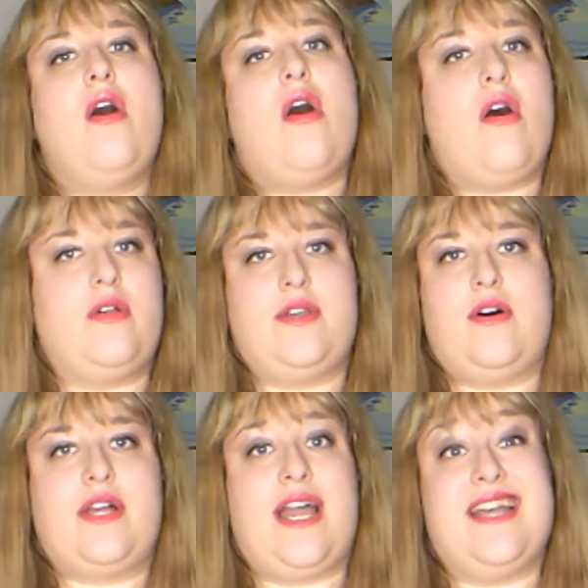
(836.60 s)
all in all,
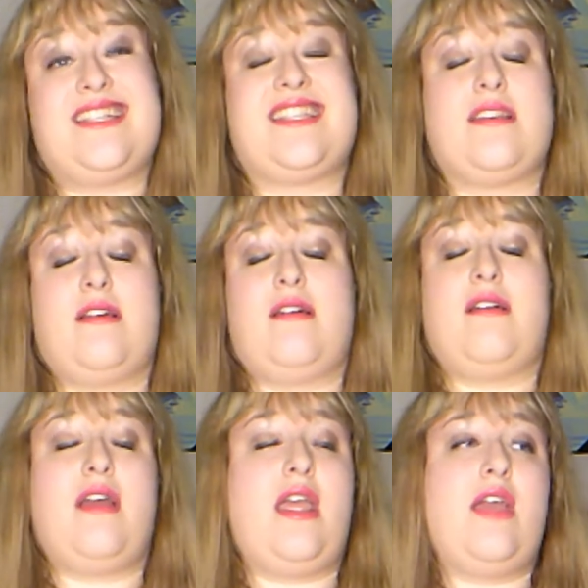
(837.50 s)
guys,
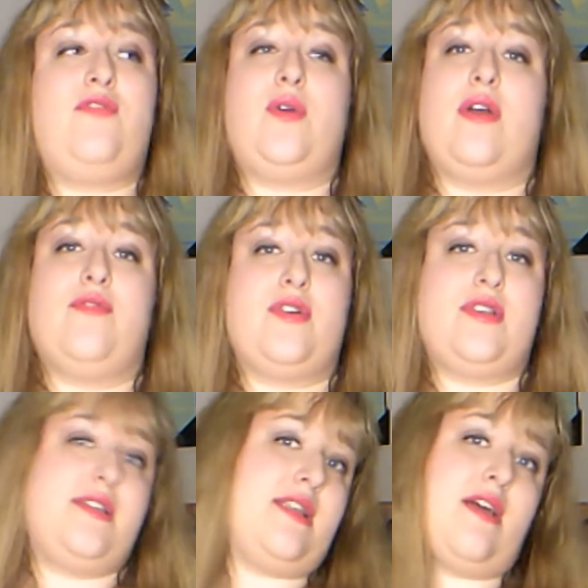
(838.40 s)
if you ever
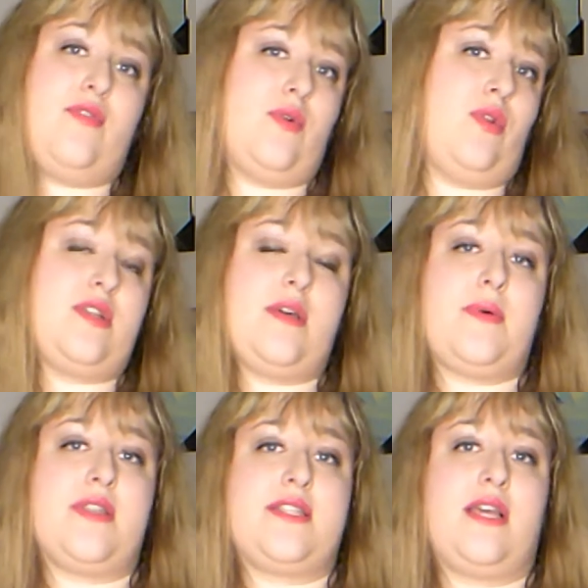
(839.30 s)
ever looked up
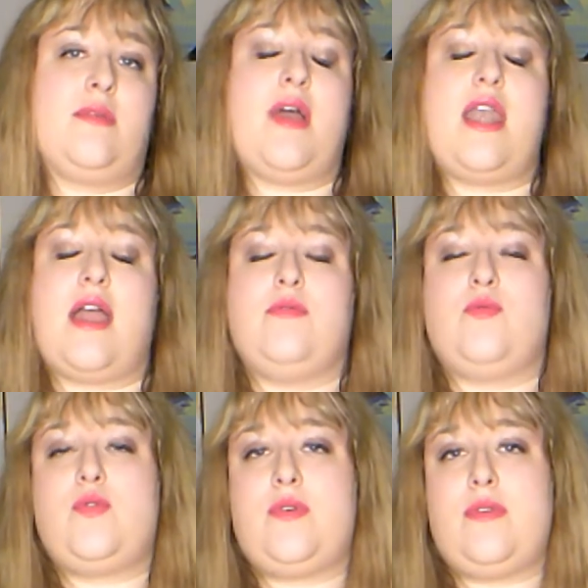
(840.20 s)
on asylum, and I
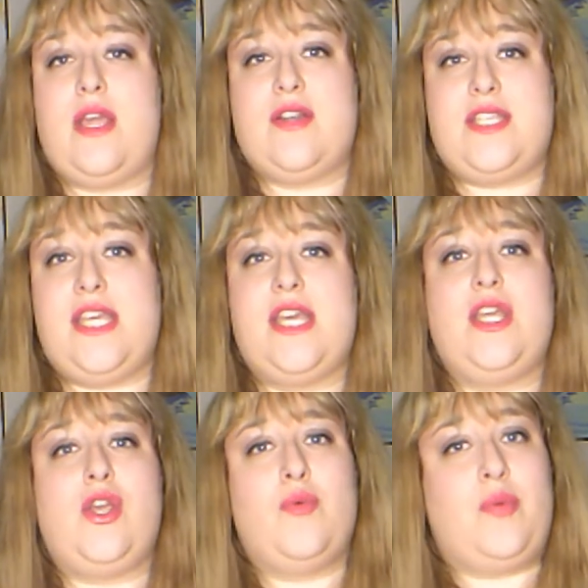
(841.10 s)
guarantee you,
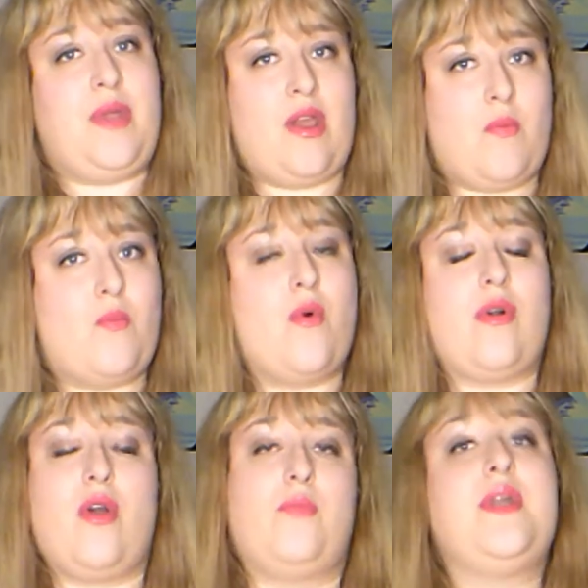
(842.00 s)
you would be
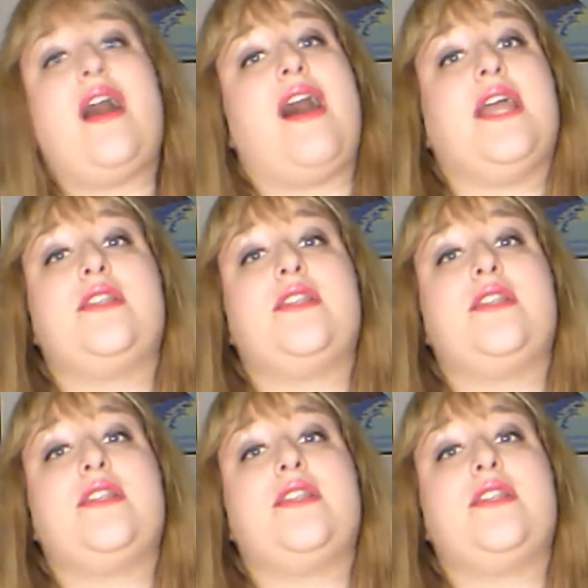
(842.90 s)
more open eyed